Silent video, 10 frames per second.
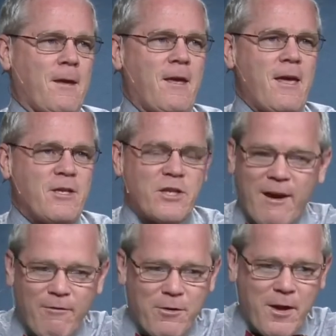hates
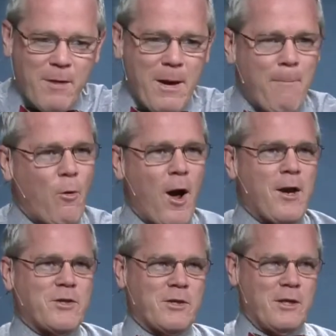everything about
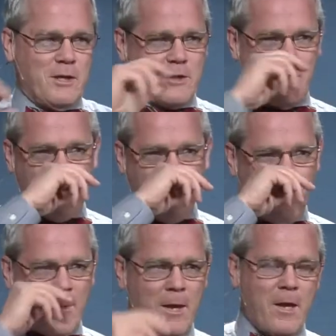Protestantism,
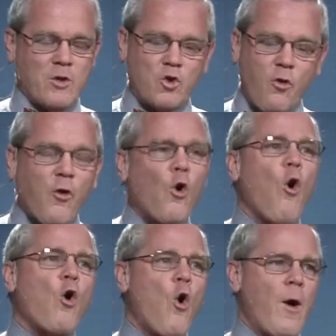is
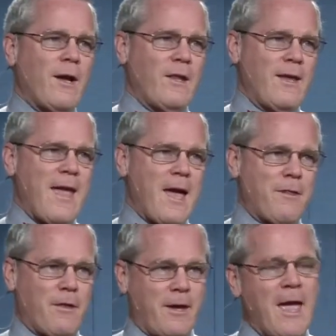thoroughgoingly
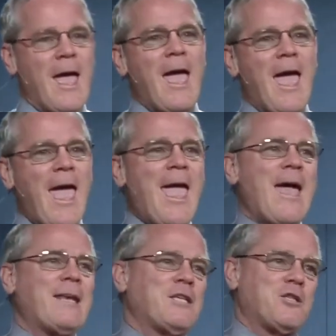Catholic,
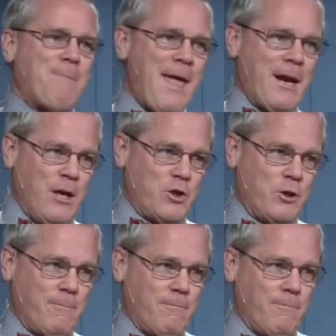and is
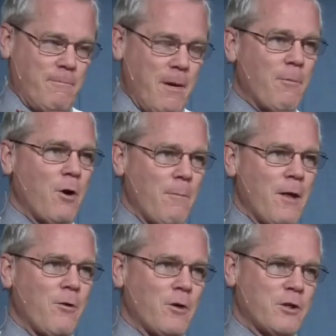Spanish. Remember, her
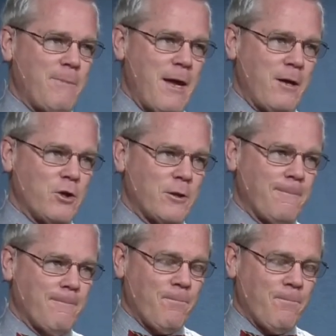mother is Spanish.